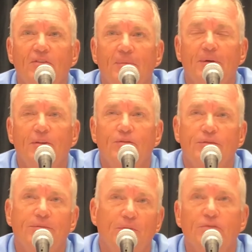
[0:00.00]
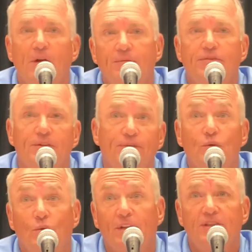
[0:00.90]
I mean, there's obviously a
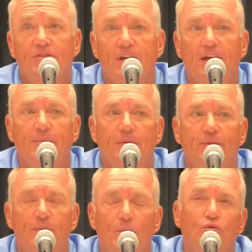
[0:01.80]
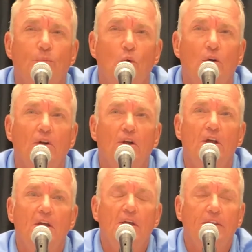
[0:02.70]
few on each side, but for the most part,
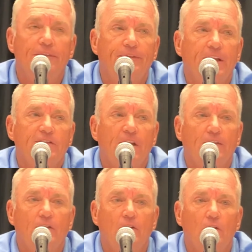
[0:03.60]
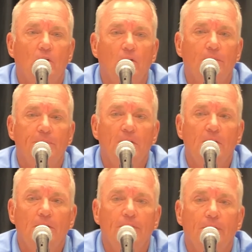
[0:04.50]
the fans out there are
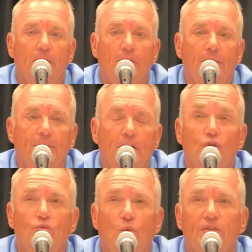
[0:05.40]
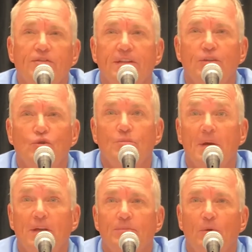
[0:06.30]
they just want to see good
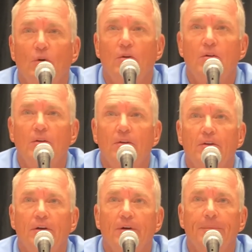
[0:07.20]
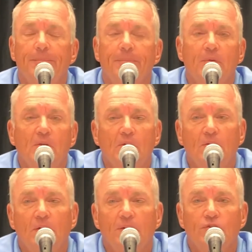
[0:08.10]
baseball,
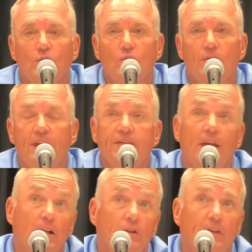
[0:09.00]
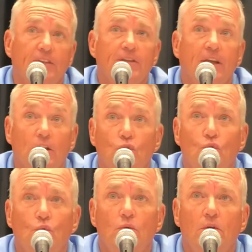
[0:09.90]
and so that's kind of
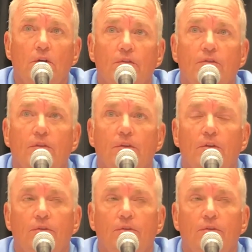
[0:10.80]
cool because